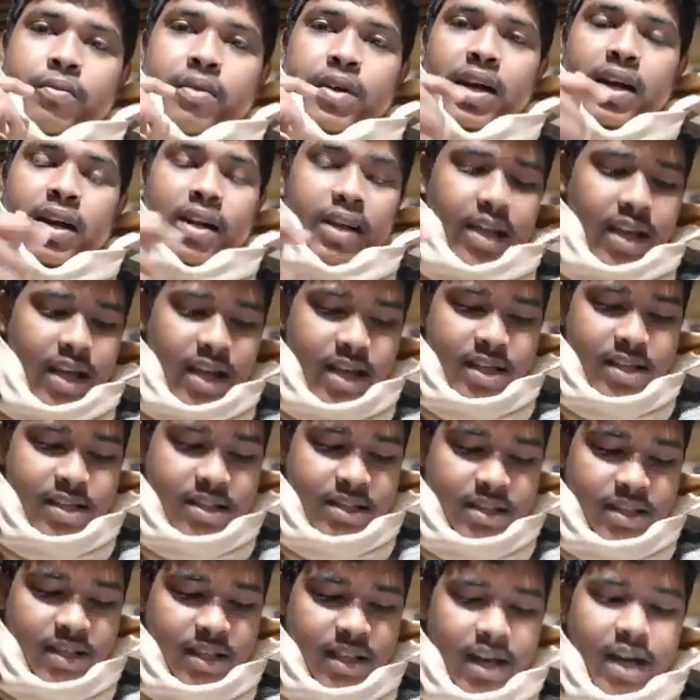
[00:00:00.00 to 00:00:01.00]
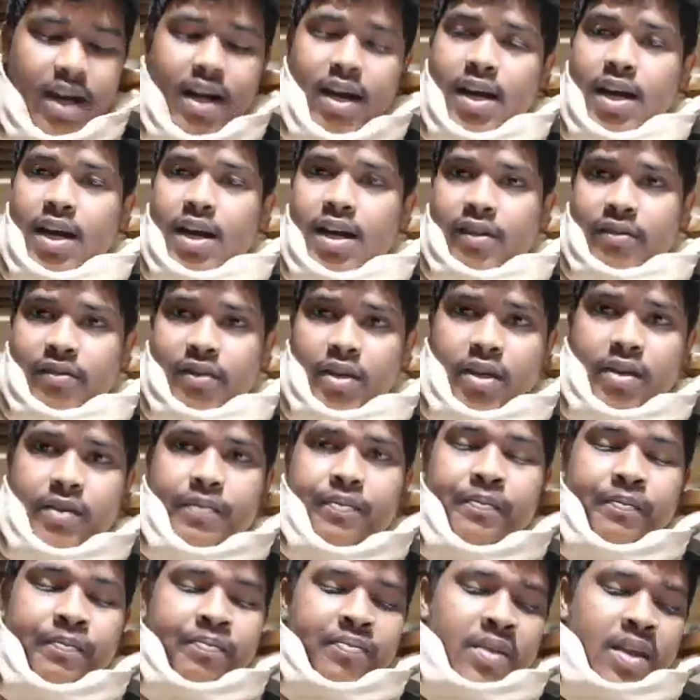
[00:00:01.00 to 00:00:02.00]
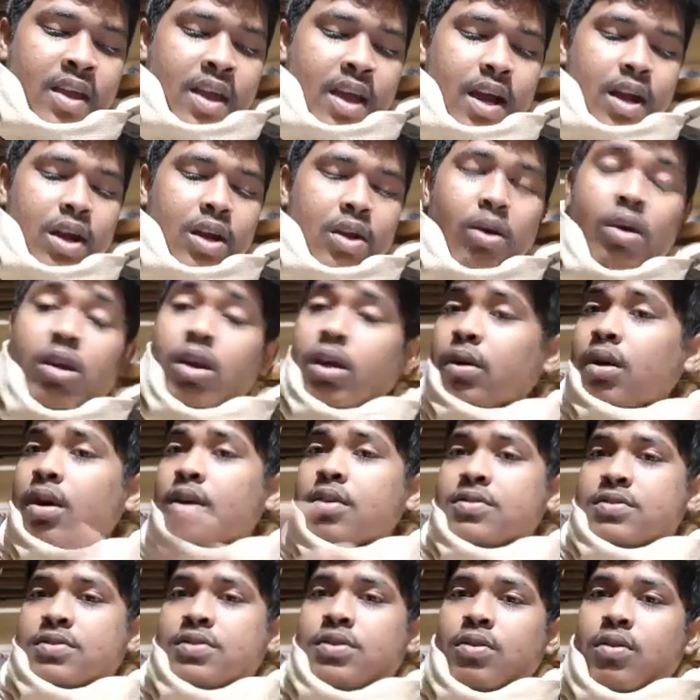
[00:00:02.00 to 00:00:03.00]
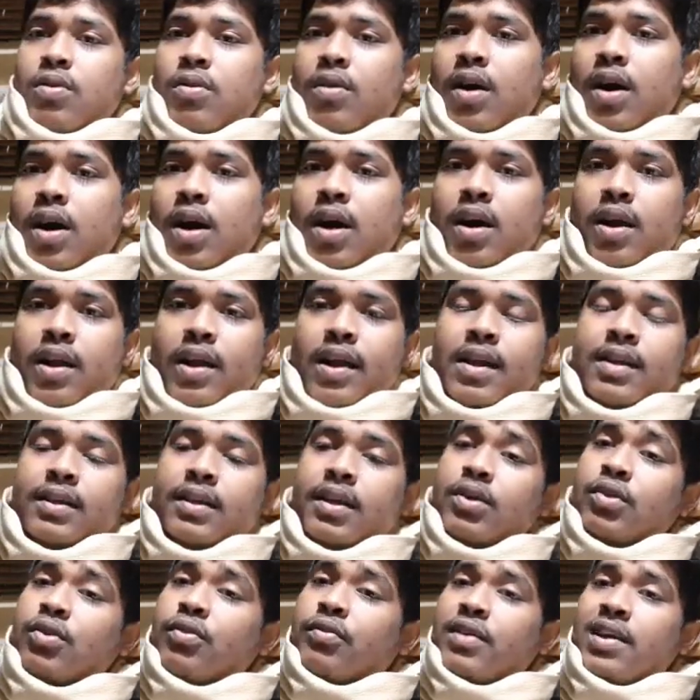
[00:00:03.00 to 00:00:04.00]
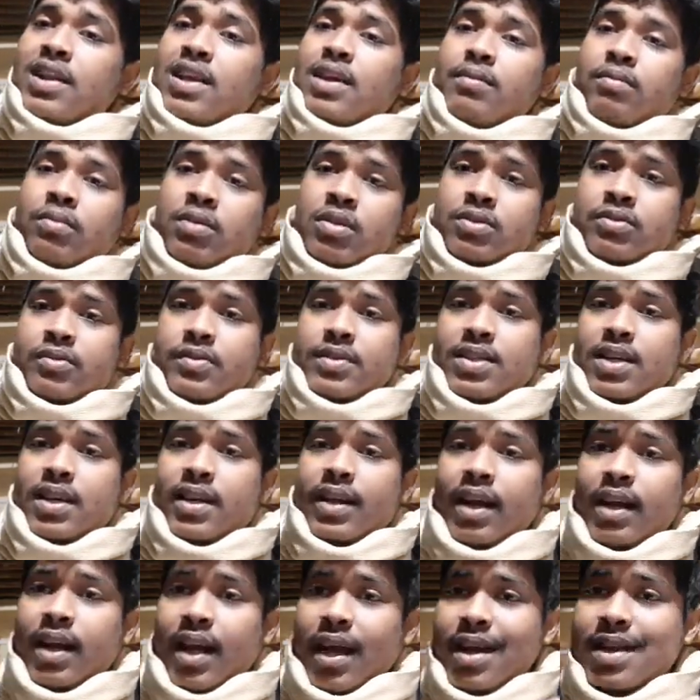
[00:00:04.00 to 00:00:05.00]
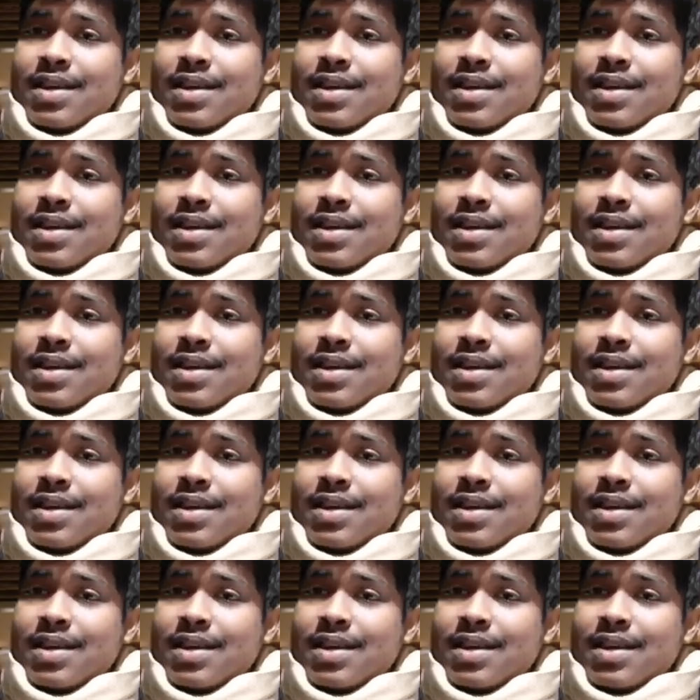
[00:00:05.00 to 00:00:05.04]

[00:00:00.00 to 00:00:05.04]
delta H and delta V, and not equal to 0 are another two variables which are delta